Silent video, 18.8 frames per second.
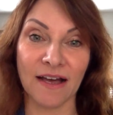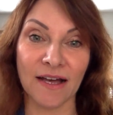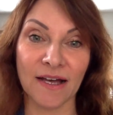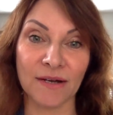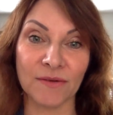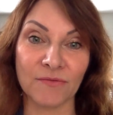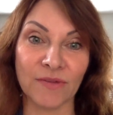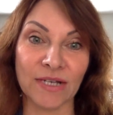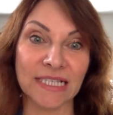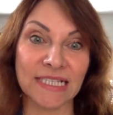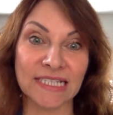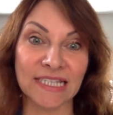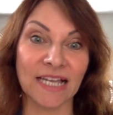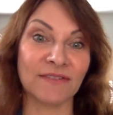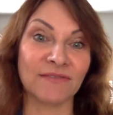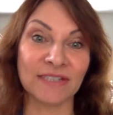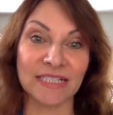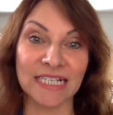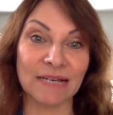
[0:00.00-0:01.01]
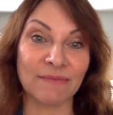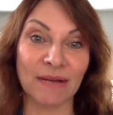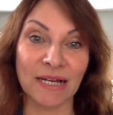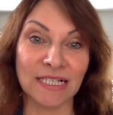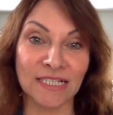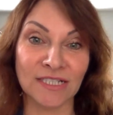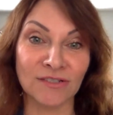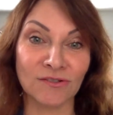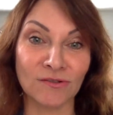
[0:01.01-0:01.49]
When's life going to get back
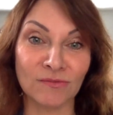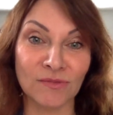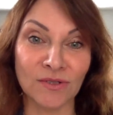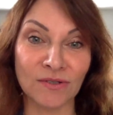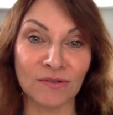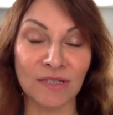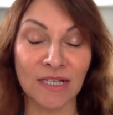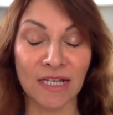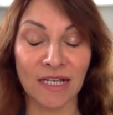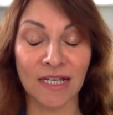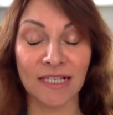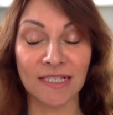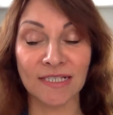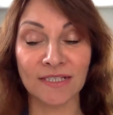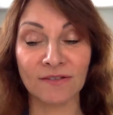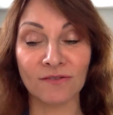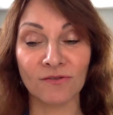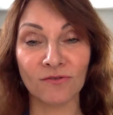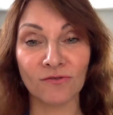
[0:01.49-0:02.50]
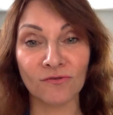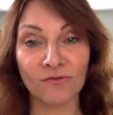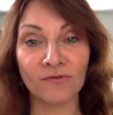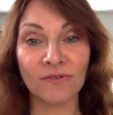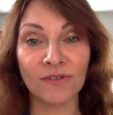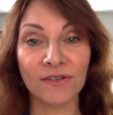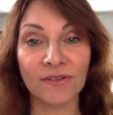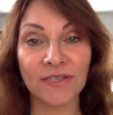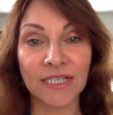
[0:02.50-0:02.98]
to normal? So all
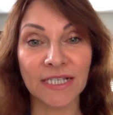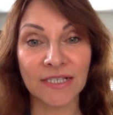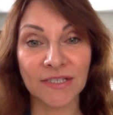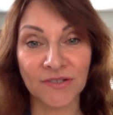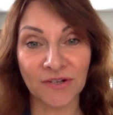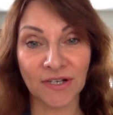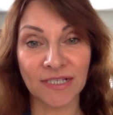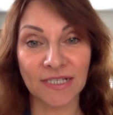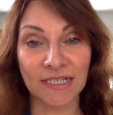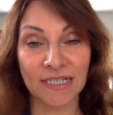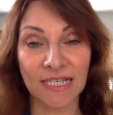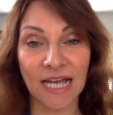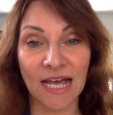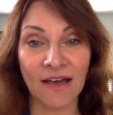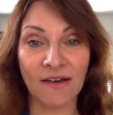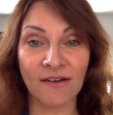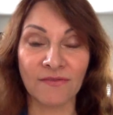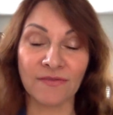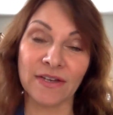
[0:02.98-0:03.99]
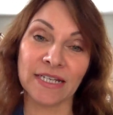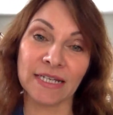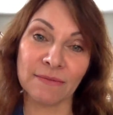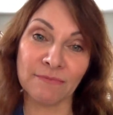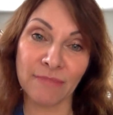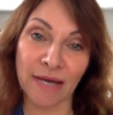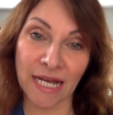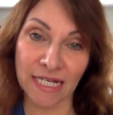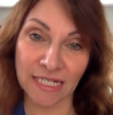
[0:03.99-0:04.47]
of these stresses have an
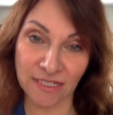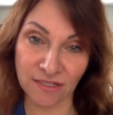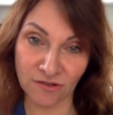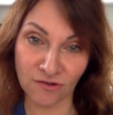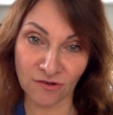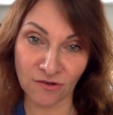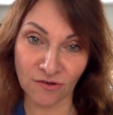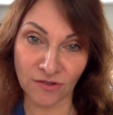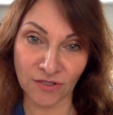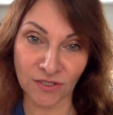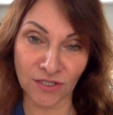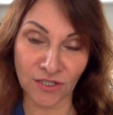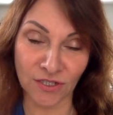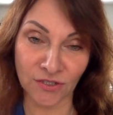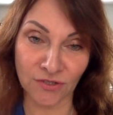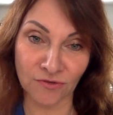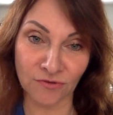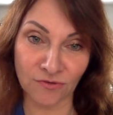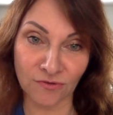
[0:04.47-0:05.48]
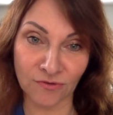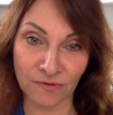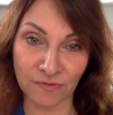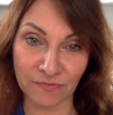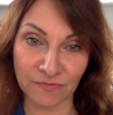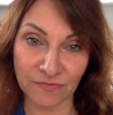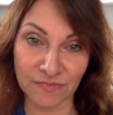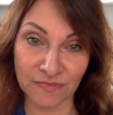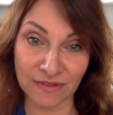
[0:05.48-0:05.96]
impact on your
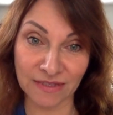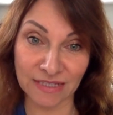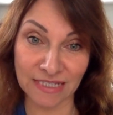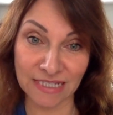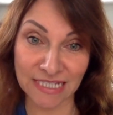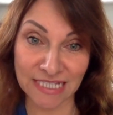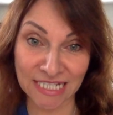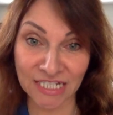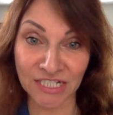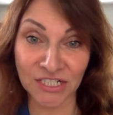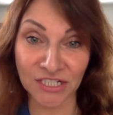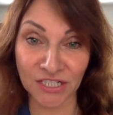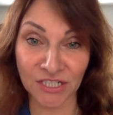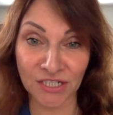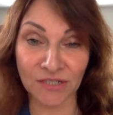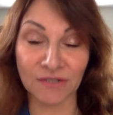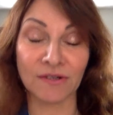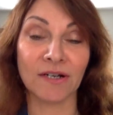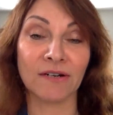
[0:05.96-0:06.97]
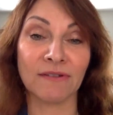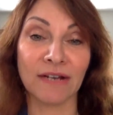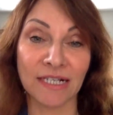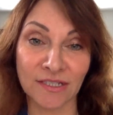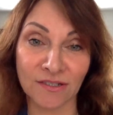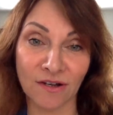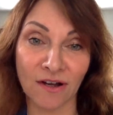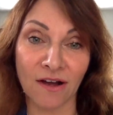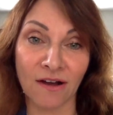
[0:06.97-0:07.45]
tissue
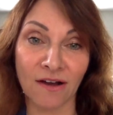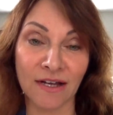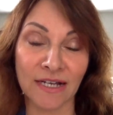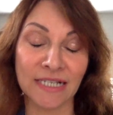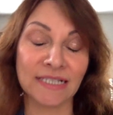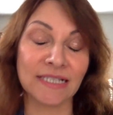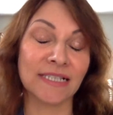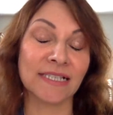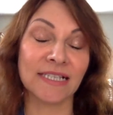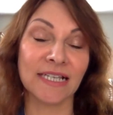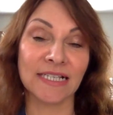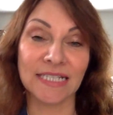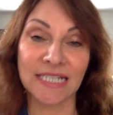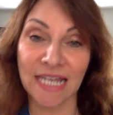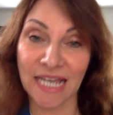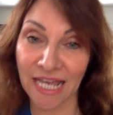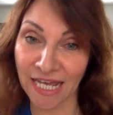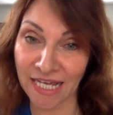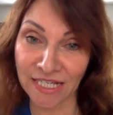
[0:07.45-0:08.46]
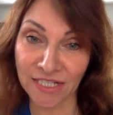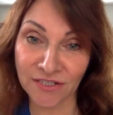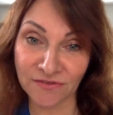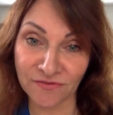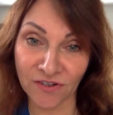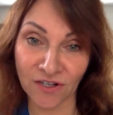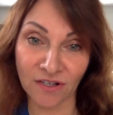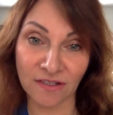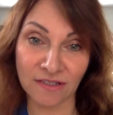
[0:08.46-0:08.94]
around your eyes. It's going to age
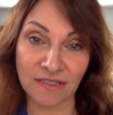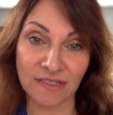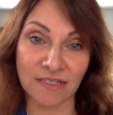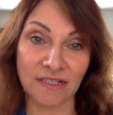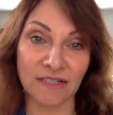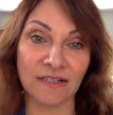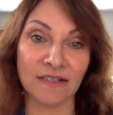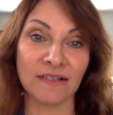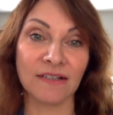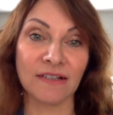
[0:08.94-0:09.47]
faster.